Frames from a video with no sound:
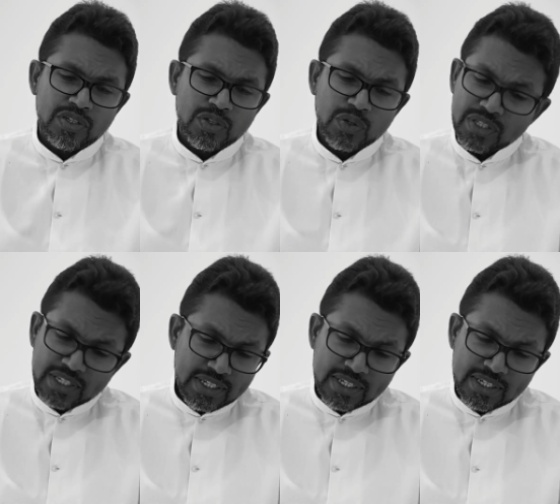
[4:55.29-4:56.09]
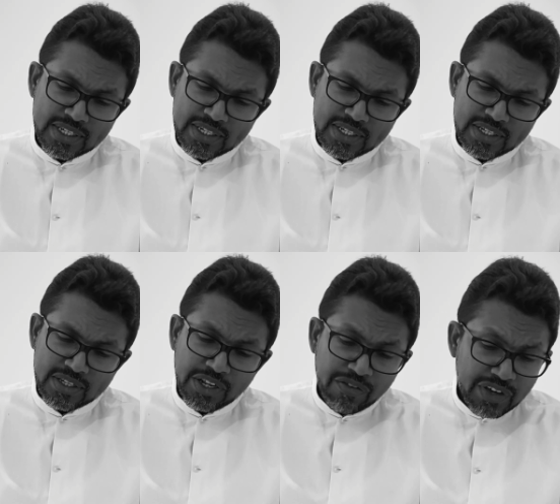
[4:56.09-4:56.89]
So it's, it's
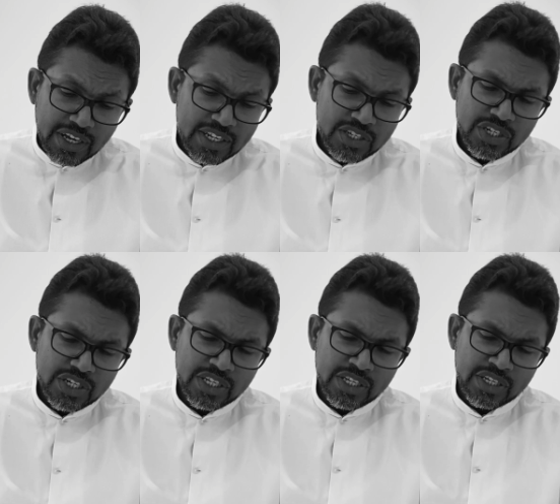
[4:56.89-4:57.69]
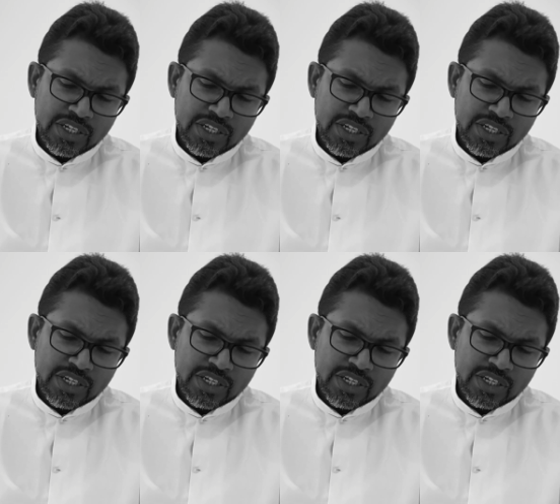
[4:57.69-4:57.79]
a difficult journey.